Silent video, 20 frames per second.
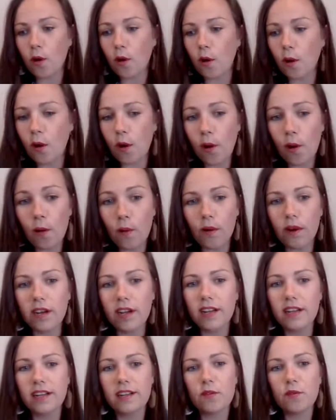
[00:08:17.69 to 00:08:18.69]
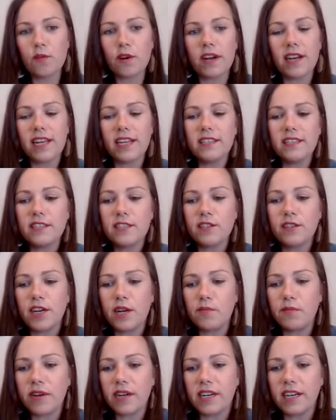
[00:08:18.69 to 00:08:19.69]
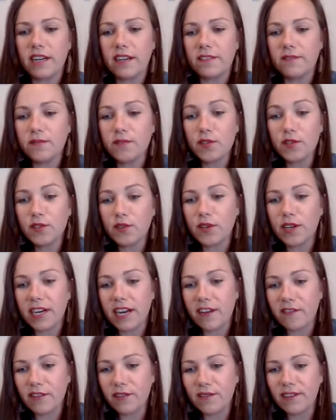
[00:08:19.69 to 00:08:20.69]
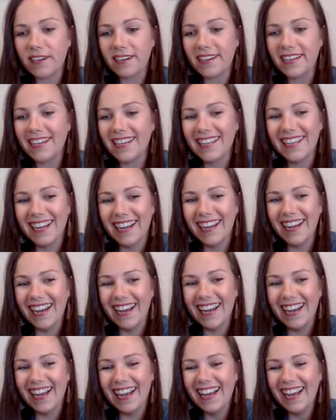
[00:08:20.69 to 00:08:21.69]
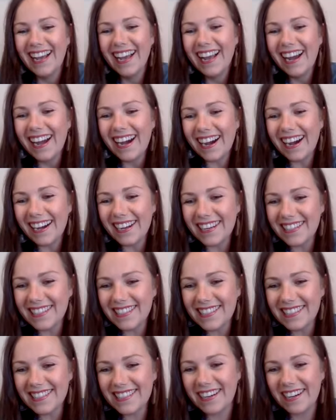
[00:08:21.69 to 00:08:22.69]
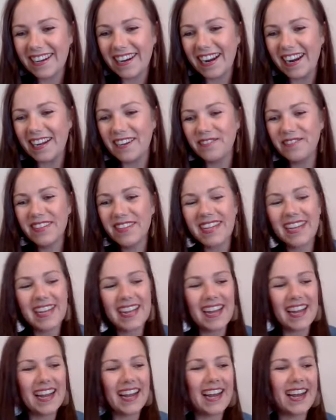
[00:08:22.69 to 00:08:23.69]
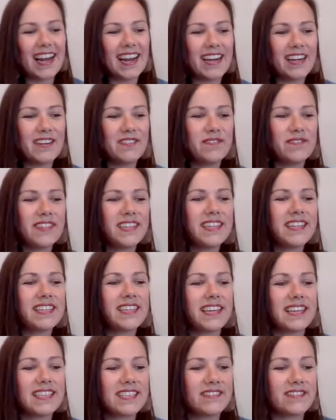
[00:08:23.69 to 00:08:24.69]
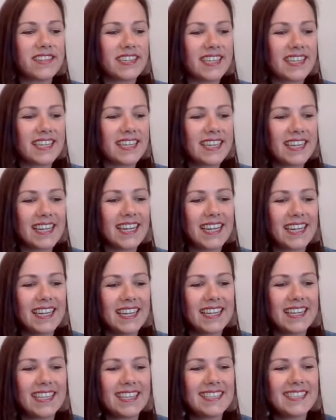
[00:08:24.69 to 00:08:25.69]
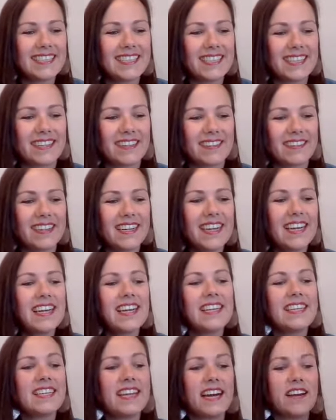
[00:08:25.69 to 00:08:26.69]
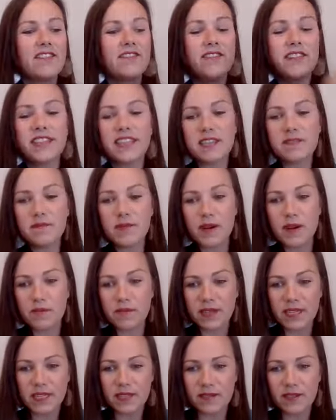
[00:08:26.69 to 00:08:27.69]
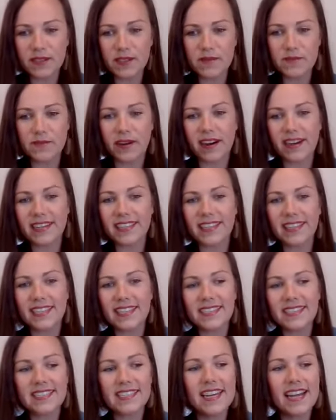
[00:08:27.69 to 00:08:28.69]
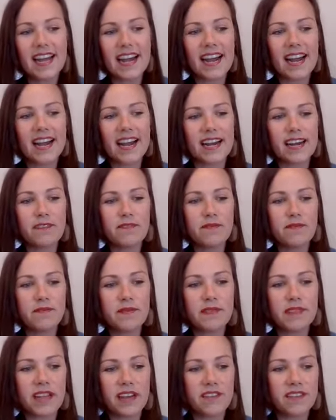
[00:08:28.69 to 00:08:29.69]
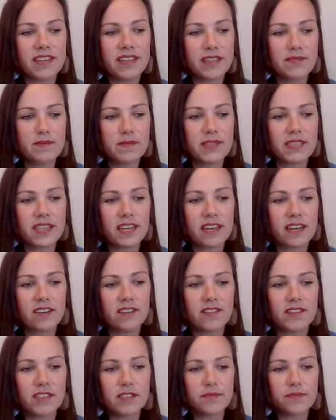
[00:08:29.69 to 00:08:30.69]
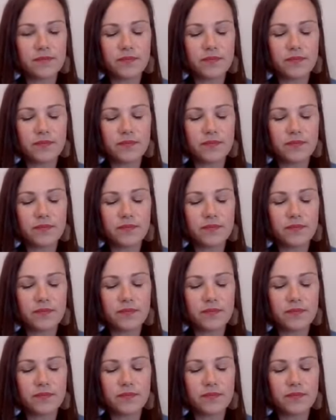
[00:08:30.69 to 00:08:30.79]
Oh, we're on Instagram right now. Sorry, everyone on it. On Instagram. That's funny. So yeah, feeling more at peace with their bodies, loving themselves.